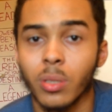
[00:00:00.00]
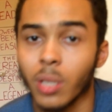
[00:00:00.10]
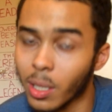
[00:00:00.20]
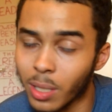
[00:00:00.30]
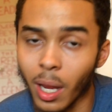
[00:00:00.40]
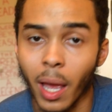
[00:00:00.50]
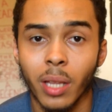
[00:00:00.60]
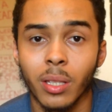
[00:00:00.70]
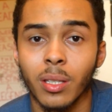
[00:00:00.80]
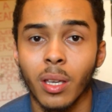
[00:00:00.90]
staying to the
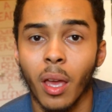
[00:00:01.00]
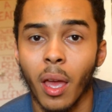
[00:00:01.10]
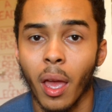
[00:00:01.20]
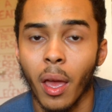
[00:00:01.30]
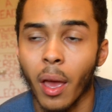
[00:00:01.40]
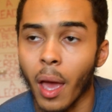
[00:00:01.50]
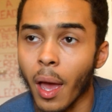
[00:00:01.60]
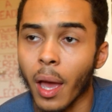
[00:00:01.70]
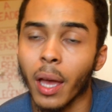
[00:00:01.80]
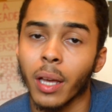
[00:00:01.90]
end,
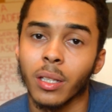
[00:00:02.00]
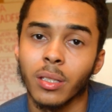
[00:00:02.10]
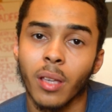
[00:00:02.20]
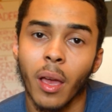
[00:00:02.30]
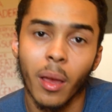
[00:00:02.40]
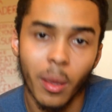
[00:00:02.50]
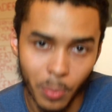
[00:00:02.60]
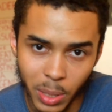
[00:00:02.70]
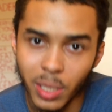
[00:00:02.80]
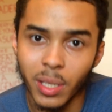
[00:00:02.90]
and
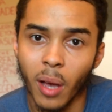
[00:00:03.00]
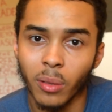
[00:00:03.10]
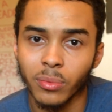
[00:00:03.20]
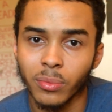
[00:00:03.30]
peace out.